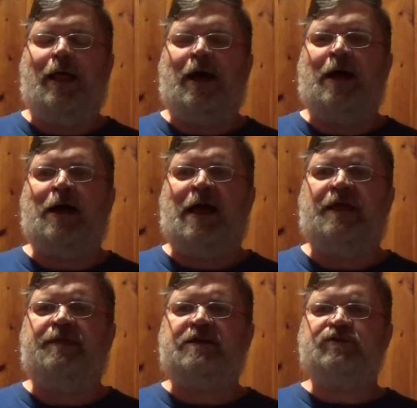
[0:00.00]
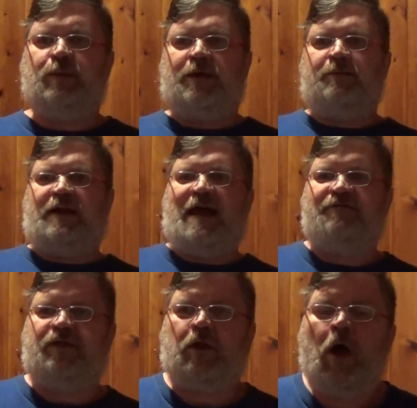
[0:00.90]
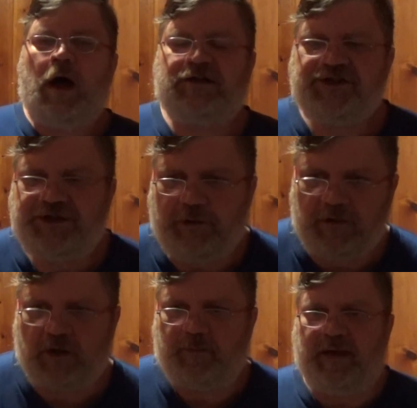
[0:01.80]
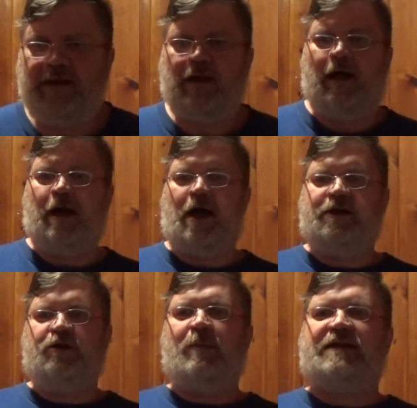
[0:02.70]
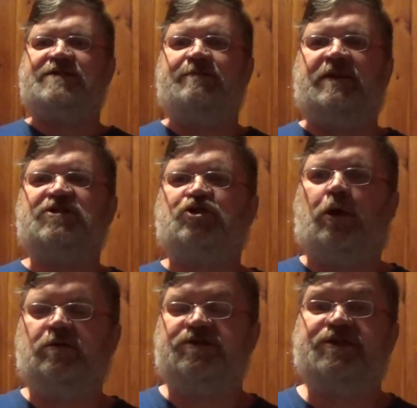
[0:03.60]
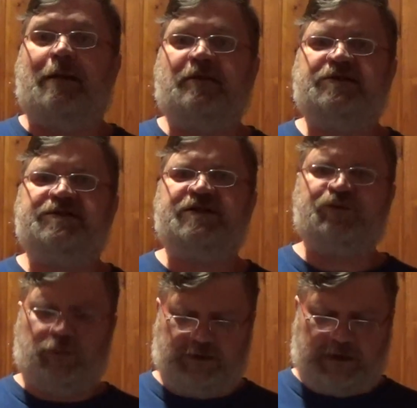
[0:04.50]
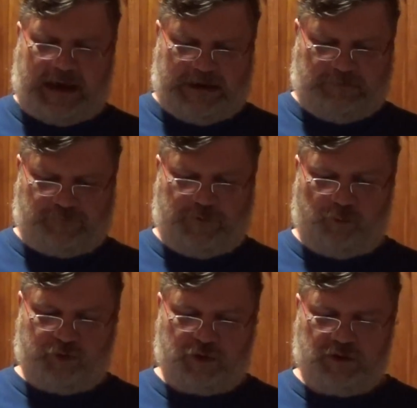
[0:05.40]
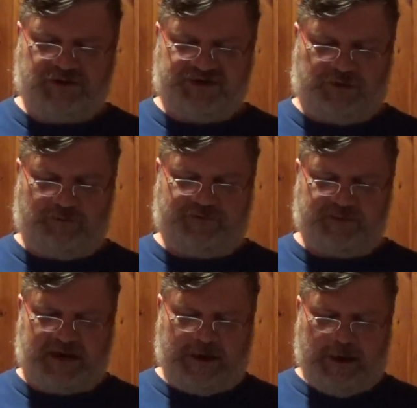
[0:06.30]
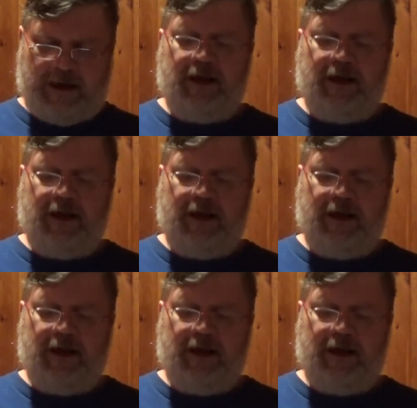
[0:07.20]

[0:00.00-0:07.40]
And this one I'm going to have to caution you a little bit. You might see me start and stop because this one got real personal for me.